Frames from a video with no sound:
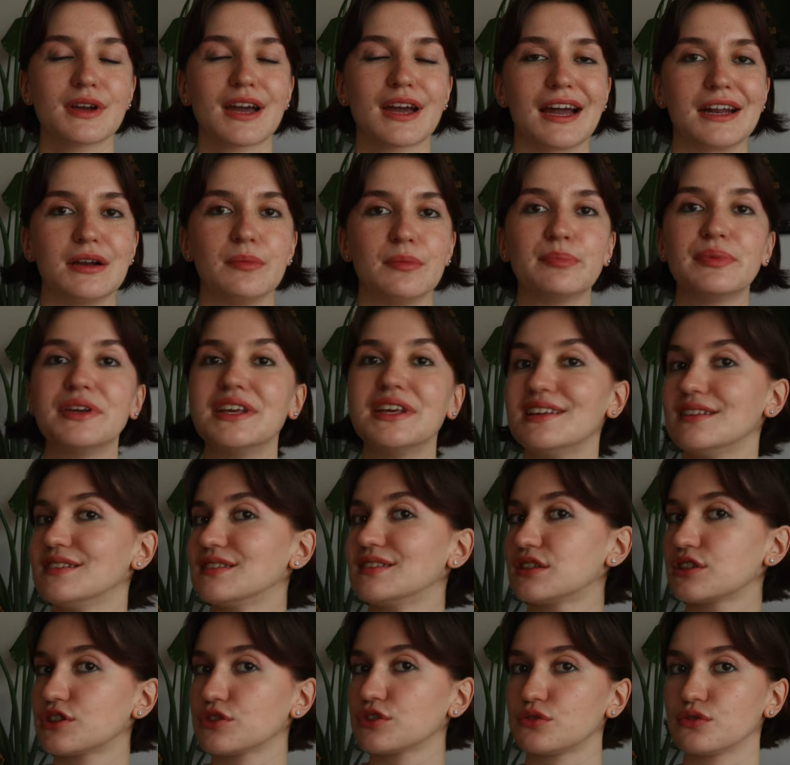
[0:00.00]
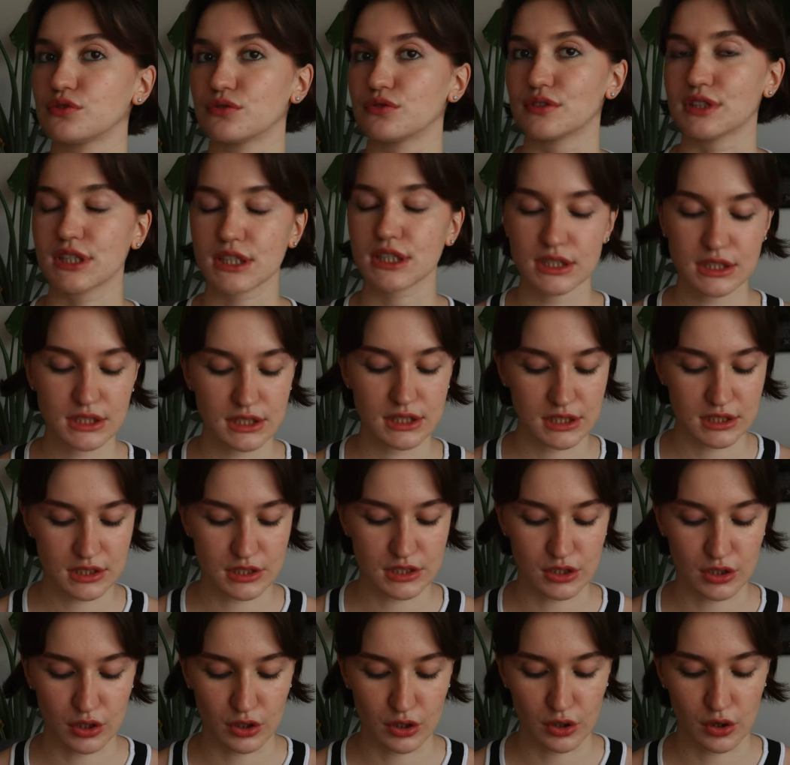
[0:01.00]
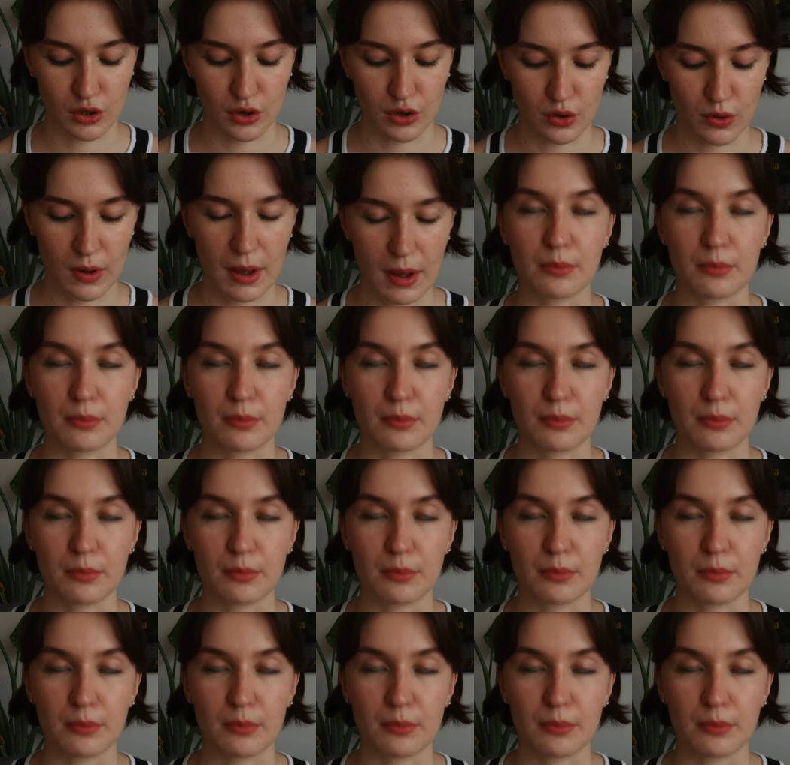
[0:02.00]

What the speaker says: kind of piece to do this. So